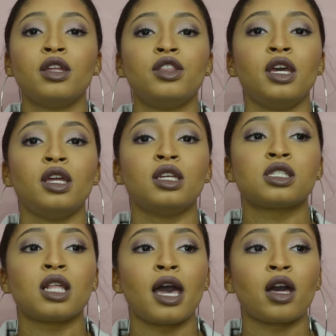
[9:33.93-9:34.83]
then
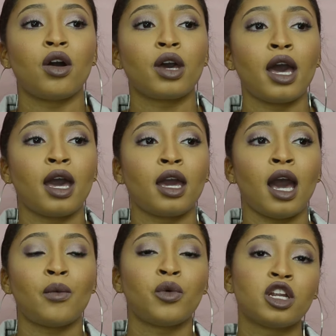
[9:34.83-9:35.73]
it's like, okay,
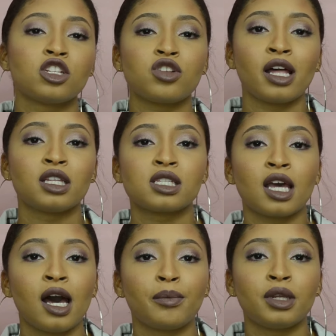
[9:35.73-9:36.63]
I want to try this
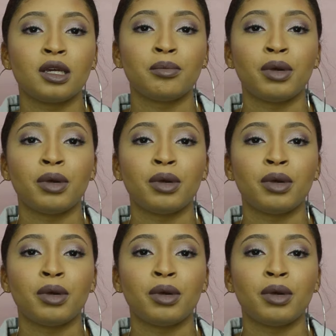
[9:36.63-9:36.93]
company,